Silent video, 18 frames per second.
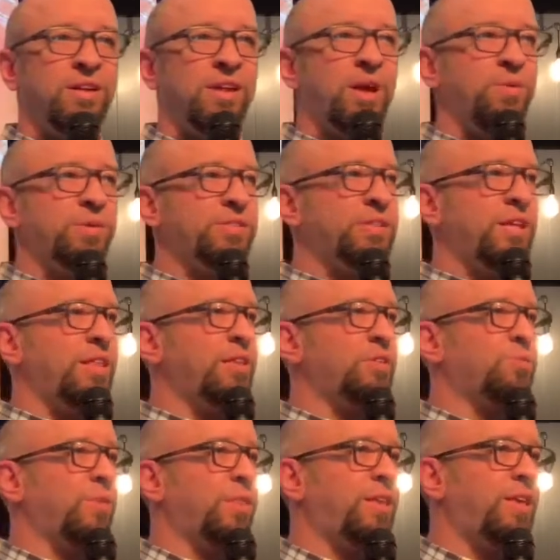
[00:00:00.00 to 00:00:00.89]
I would say
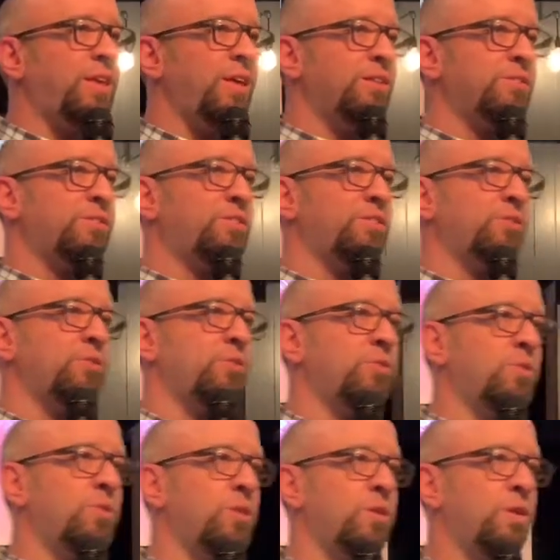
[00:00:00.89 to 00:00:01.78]
this with kids
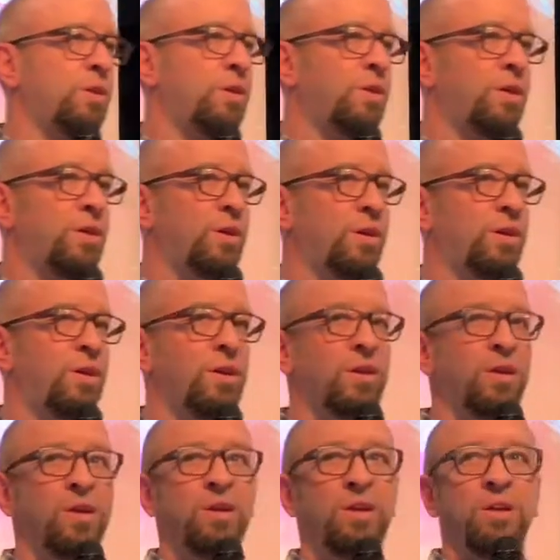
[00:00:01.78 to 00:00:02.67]
too.
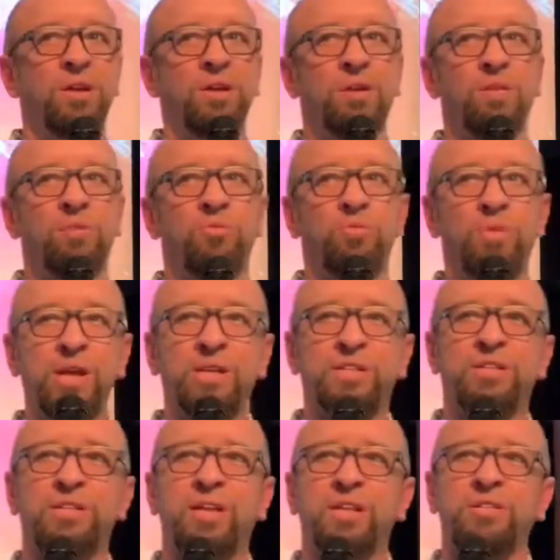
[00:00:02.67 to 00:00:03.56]

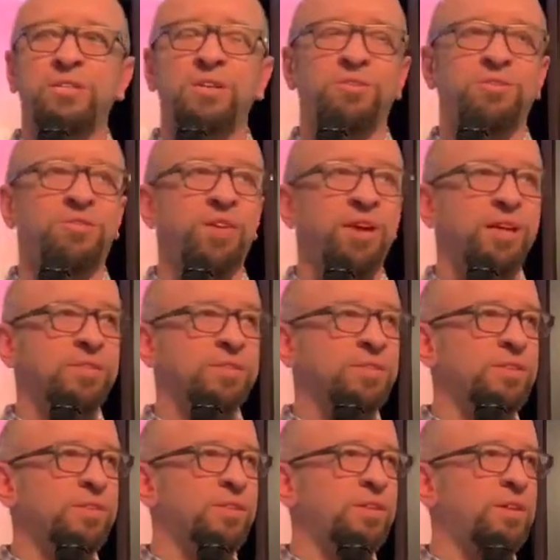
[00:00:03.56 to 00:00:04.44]
Reassess your
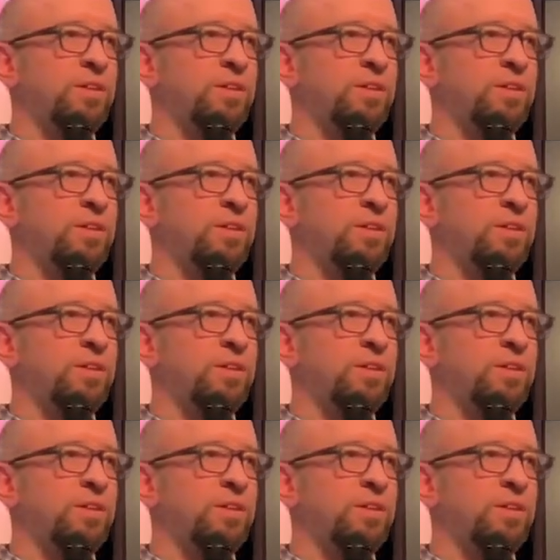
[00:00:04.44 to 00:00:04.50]
friends.